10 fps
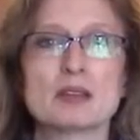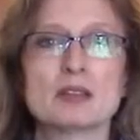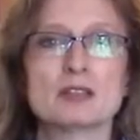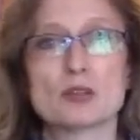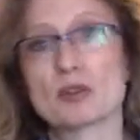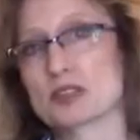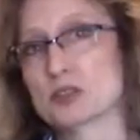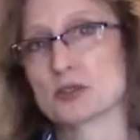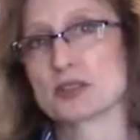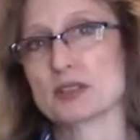So I'm going to
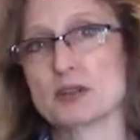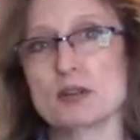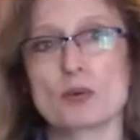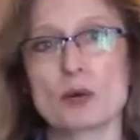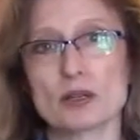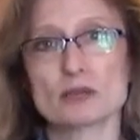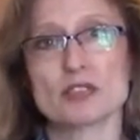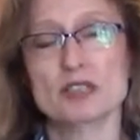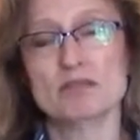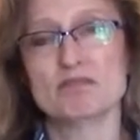show you what goes in it,